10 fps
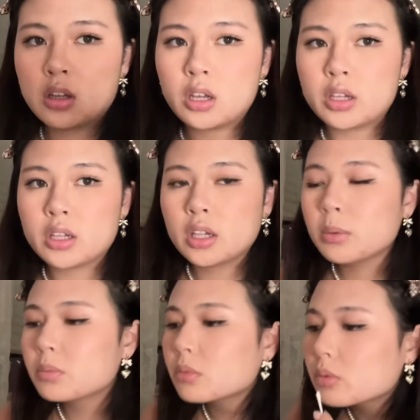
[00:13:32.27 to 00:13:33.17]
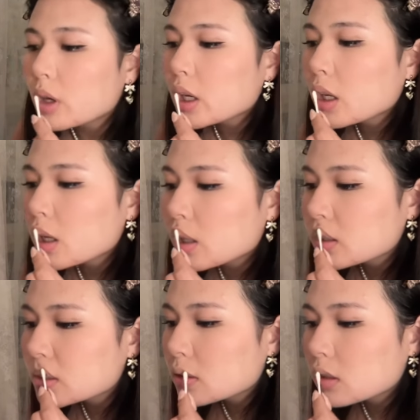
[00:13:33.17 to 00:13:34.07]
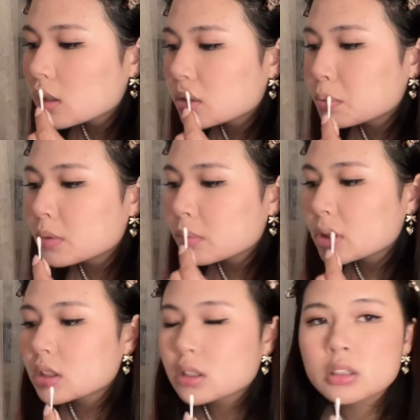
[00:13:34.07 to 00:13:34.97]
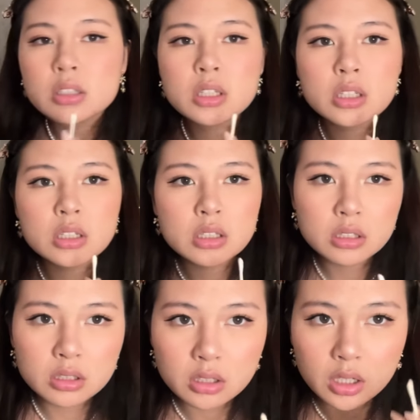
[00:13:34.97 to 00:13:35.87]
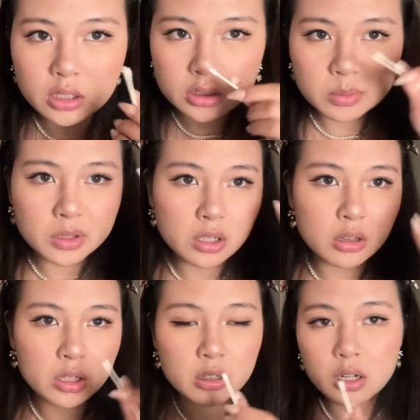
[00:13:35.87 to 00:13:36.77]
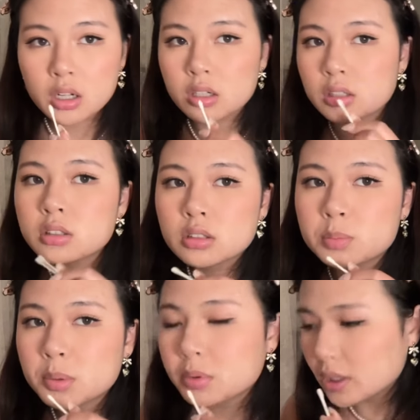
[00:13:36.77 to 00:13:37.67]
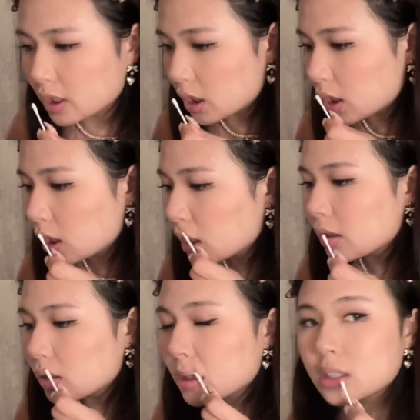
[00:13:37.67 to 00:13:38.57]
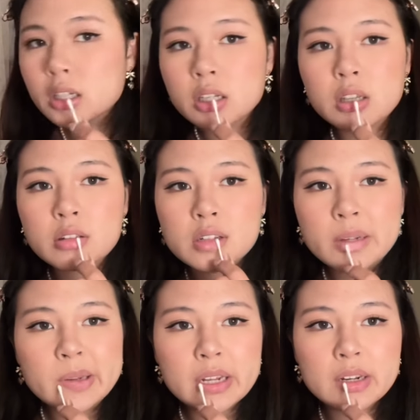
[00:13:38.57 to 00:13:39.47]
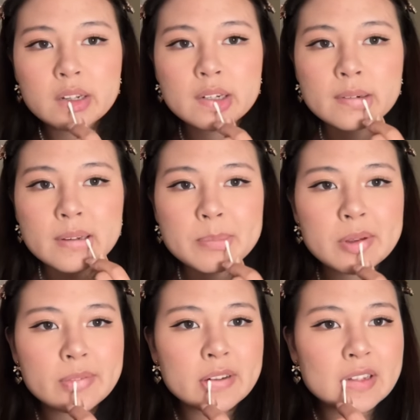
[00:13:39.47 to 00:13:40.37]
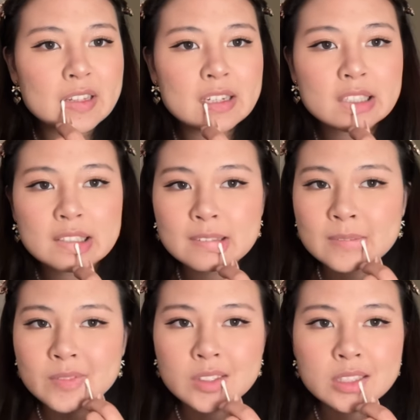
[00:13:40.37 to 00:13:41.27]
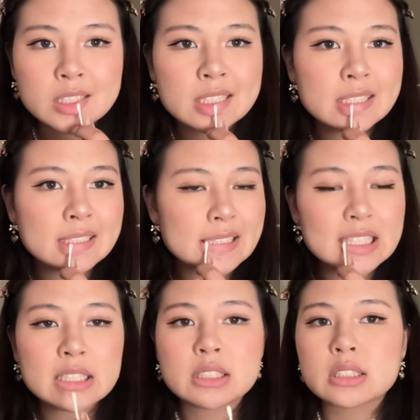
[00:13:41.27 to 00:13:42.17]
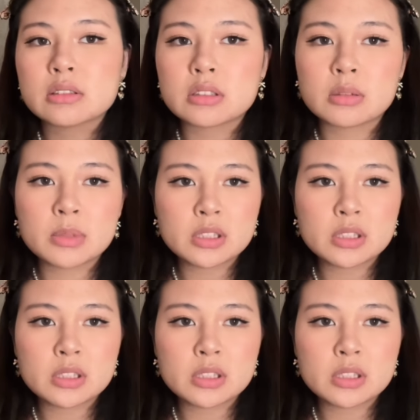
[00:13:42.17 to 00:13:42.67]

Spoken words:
I keep running out of storage, but basically I just put the glitter on, super pretty. Now I'm gonna take a Q-tip and I'm gonna wipe off all the Aquaphor and concealer on my